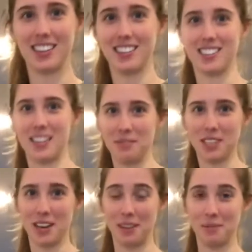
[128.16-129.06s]
the same
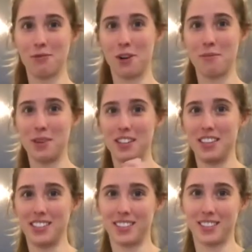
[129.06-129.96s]
time from
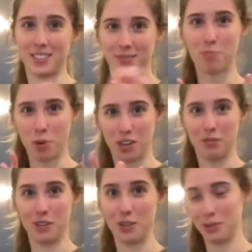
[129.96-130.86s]
this point of
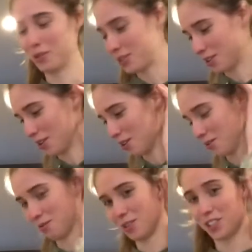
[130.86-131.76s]
view.
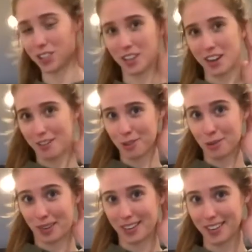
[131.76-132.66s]
So we're just gonna have to
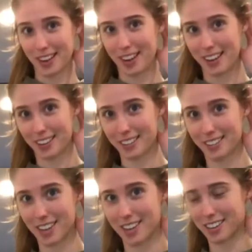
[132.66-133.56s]
wing it, and
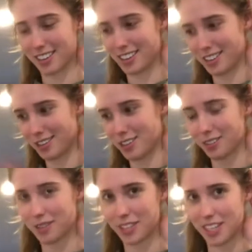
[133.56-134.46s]
you know, you
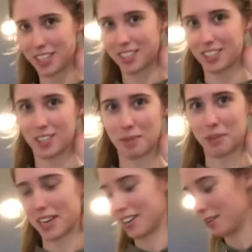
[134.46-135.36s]
don't really need to see the top of my
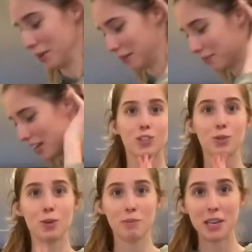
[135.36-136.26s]
head anyway. So
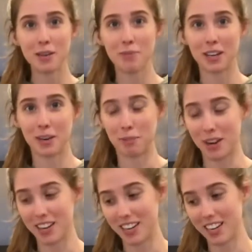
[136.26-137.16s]
with making banana
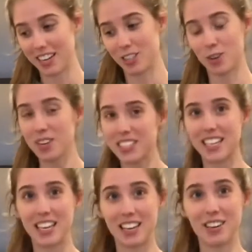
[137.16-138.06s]
bread, it's always
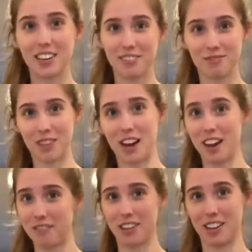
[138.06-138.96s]
key, that I
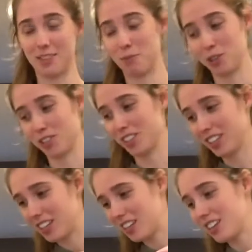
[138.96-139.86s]
find
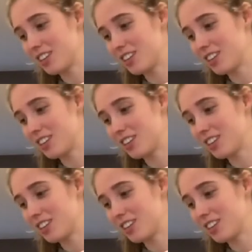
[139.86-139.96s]
personally,